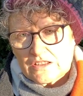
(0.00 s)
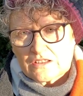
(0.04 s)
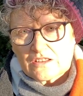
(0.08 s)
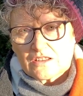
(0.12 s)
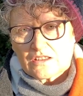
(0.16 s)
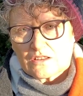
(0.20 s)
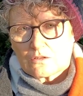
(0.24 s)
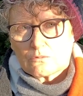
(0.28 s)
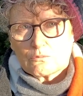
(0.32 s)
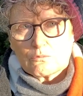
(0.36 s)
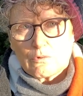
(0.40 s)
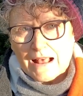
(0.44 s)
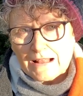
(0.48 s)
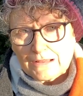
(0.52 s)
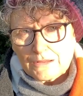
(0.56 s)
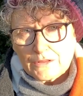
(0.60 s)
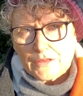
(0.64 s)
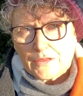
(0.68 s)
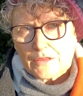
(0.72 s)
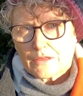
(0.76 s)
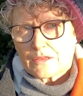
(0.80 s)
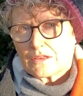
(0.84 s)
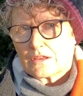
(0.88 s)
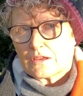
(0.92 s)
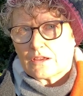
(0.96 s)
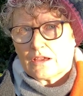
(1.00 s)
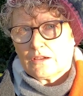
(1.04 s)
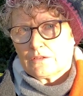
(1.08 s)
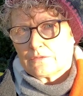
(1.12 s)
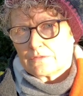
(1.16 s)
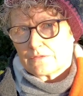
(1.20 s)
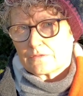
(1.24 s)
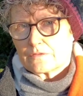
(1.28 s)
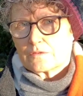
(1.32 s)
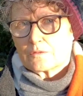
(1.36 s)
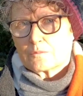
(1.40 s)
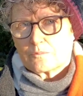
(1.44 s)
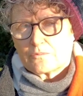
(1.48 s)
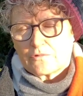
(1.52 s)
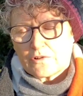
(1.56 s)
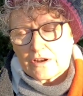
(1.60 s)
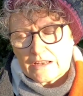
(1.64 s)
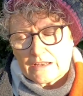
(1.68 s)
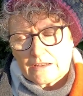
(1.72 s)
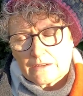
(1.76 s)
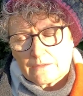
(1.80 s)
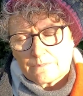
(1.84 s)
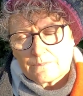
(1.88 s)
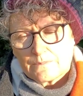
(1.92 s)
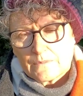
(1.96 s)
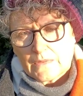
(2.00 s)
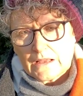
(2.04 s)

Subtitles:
to the wealth of Britain.